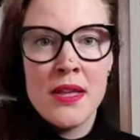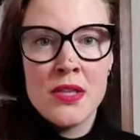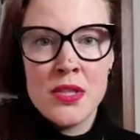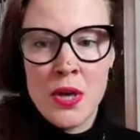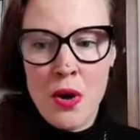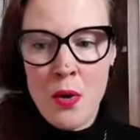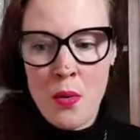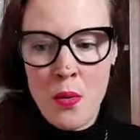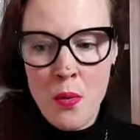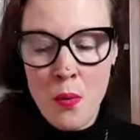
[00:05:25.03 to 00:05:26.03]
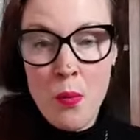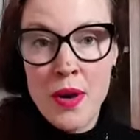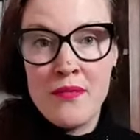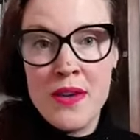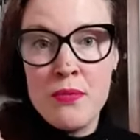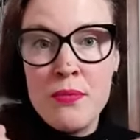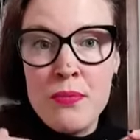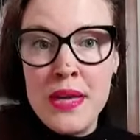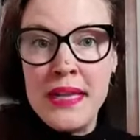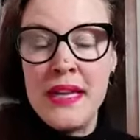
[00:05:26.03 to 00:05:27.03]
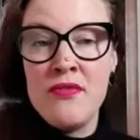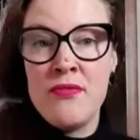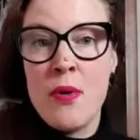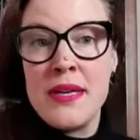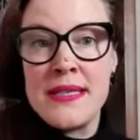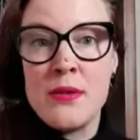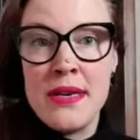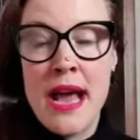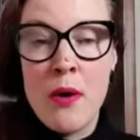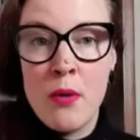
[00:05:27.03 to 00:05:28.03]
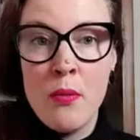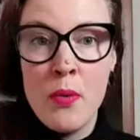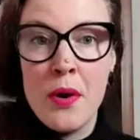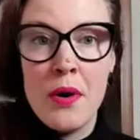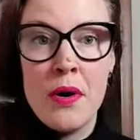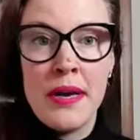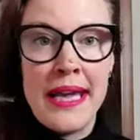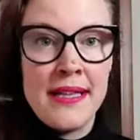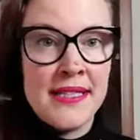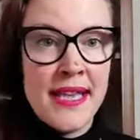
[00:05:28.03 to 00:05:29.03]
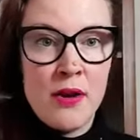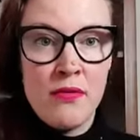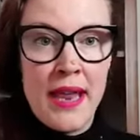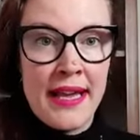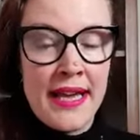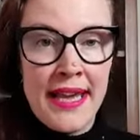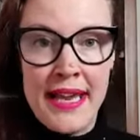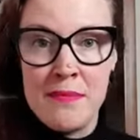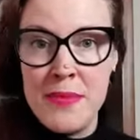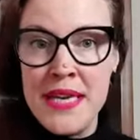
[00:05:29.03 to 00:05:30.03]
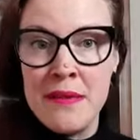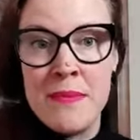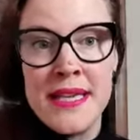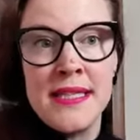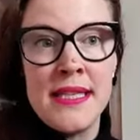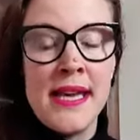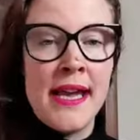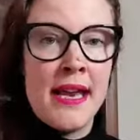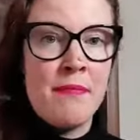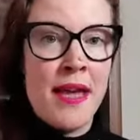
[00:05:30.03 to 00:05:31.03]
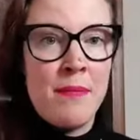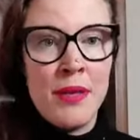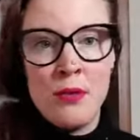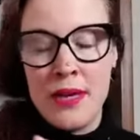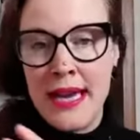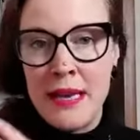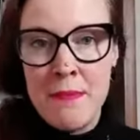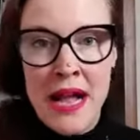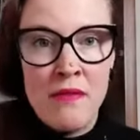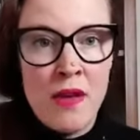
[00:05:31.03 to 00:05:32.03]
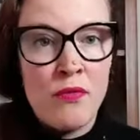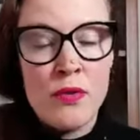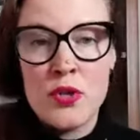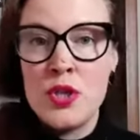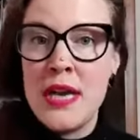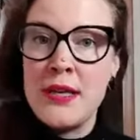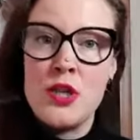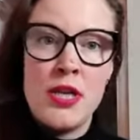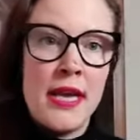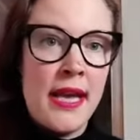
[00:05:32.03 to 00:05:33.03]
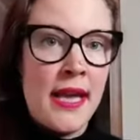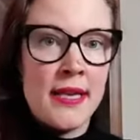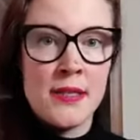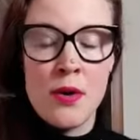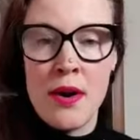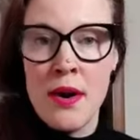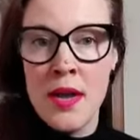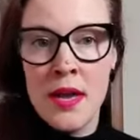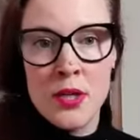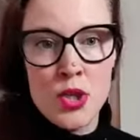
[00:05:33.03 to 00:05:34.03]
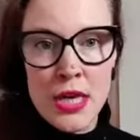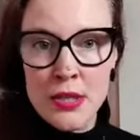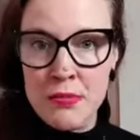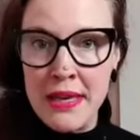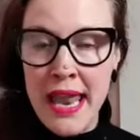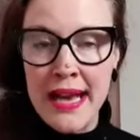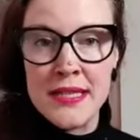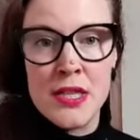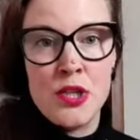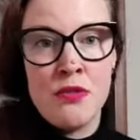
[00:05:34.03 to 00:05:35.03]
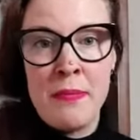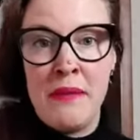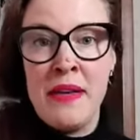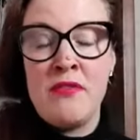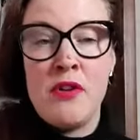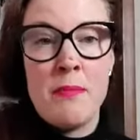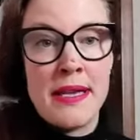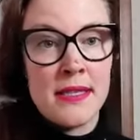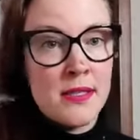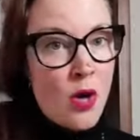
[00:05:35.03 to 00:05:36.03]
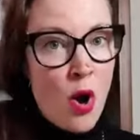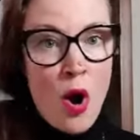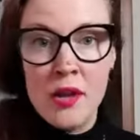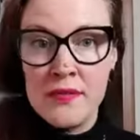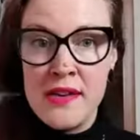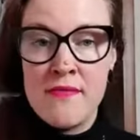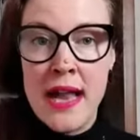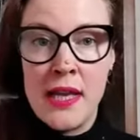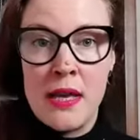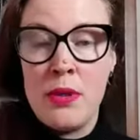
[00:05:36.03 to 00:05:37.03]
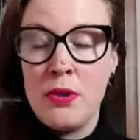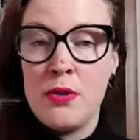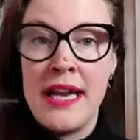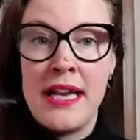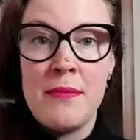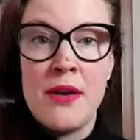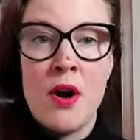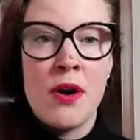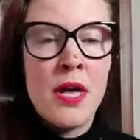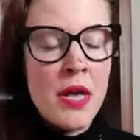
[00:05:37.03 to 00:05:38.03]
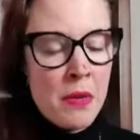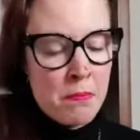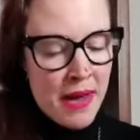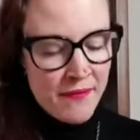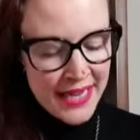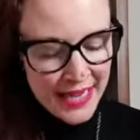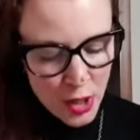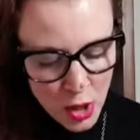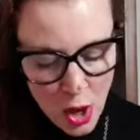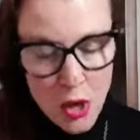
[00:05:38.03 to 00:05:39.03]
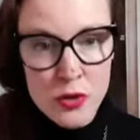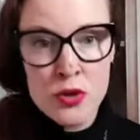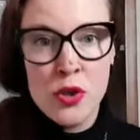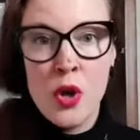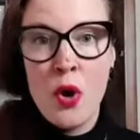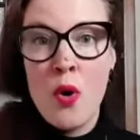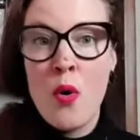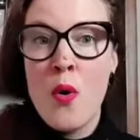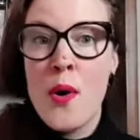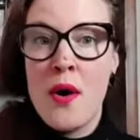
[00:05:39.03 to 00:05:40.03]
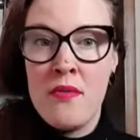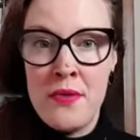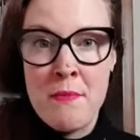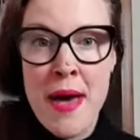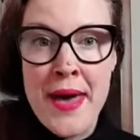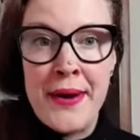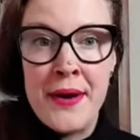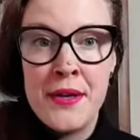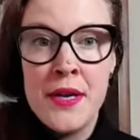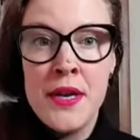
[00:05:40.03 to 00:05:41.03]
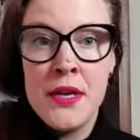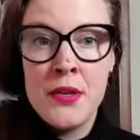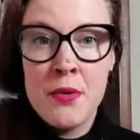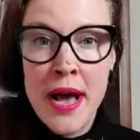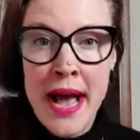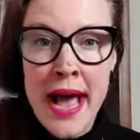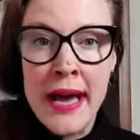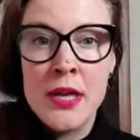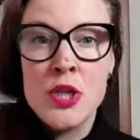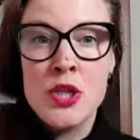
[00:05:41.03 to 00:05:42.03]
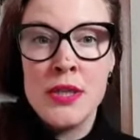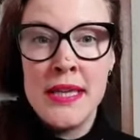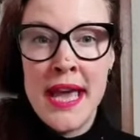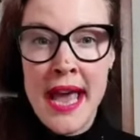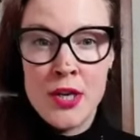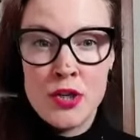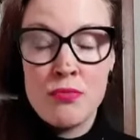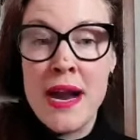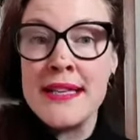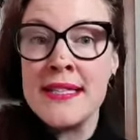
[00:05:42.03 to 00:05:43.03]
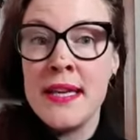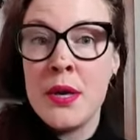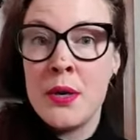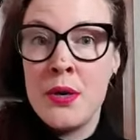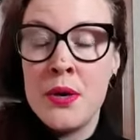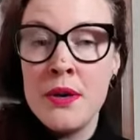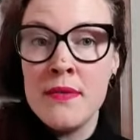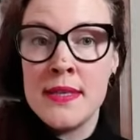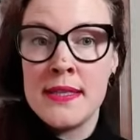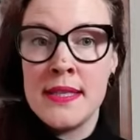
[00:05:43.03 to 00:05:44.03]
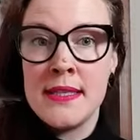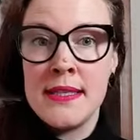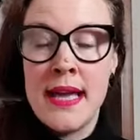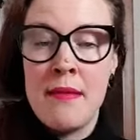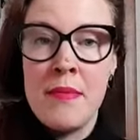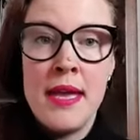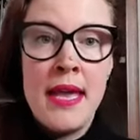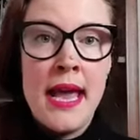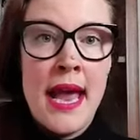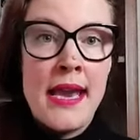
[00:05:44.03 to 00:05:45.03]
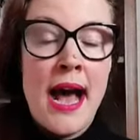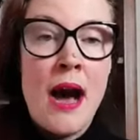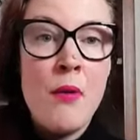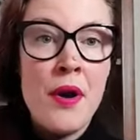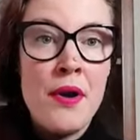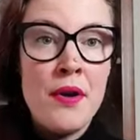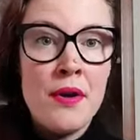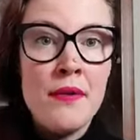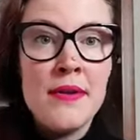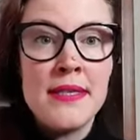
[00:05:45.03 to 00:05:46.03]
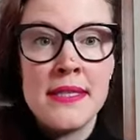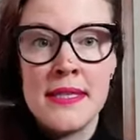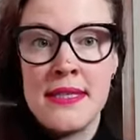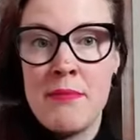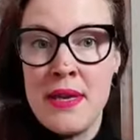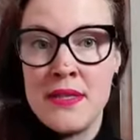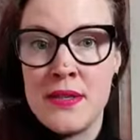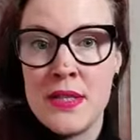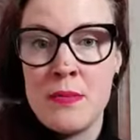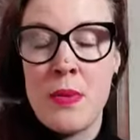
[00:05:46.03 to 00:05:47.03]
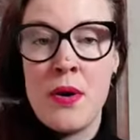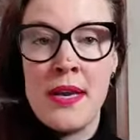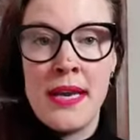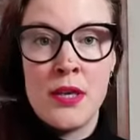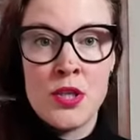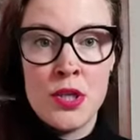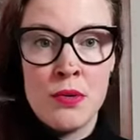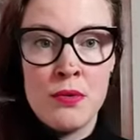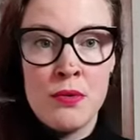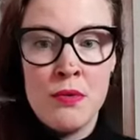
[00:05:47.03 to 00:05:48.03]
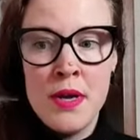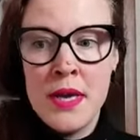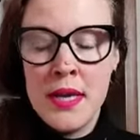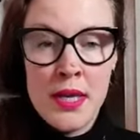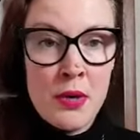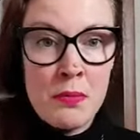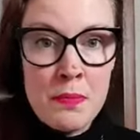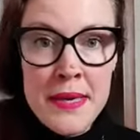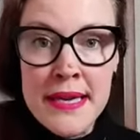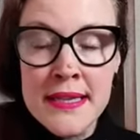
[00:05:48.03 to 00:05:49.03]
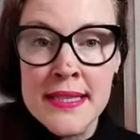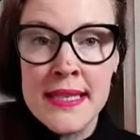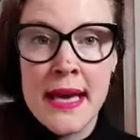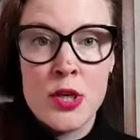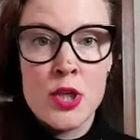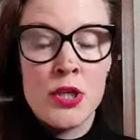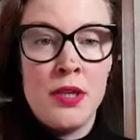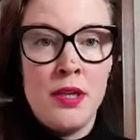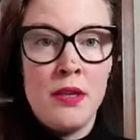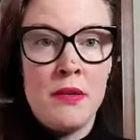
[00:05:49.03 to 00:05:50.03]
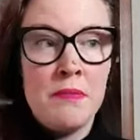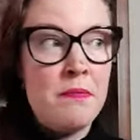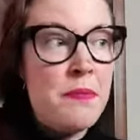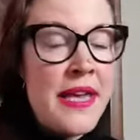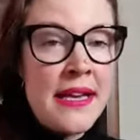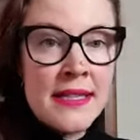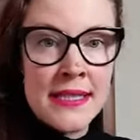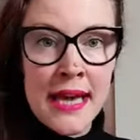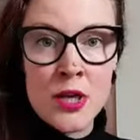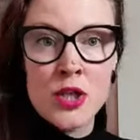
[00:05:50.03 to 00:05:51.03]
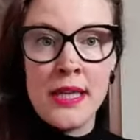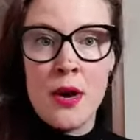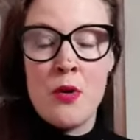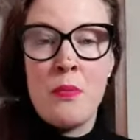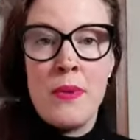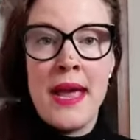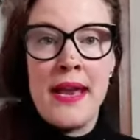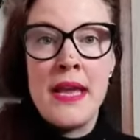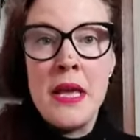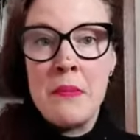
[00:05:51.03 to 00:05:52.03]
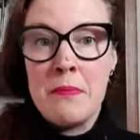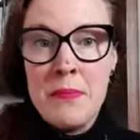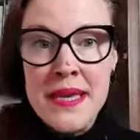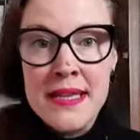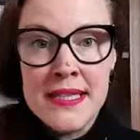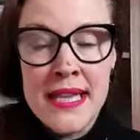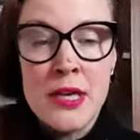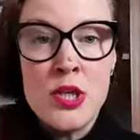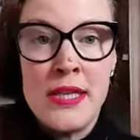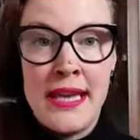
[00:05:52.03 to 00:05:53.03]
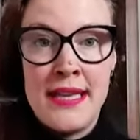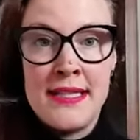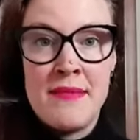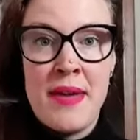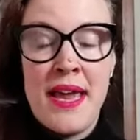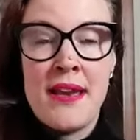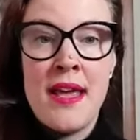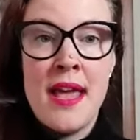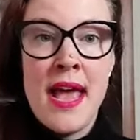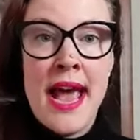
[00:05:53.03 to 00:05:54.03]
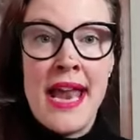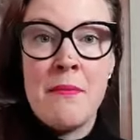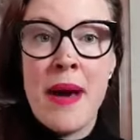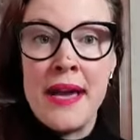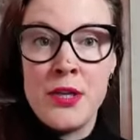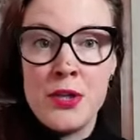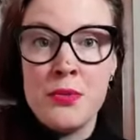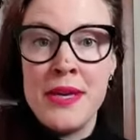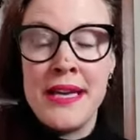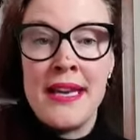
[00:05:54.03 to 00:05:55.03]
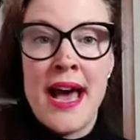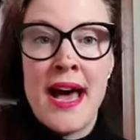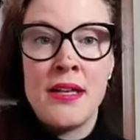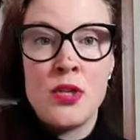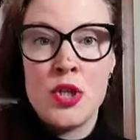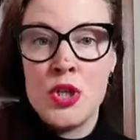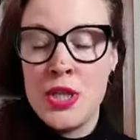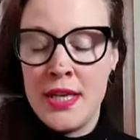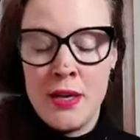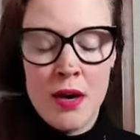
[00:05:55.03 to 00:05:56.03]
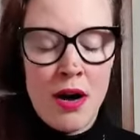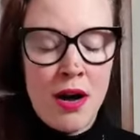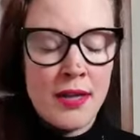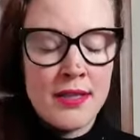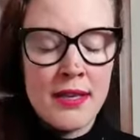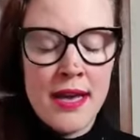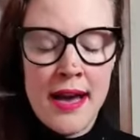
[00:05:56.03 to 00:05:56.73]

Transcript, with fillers: So, what we really focused on in our work, instead of like again being busy and maybe looking at pelvic floor stretches or just relaxation of pelvic floor muscles, all of that valuable, don't get me wrong, but we got to the core of the matter to actually addressing her nervous system and how her nervous system is responding to you know being sexual being sexually open being sexually intimate and by doing that she got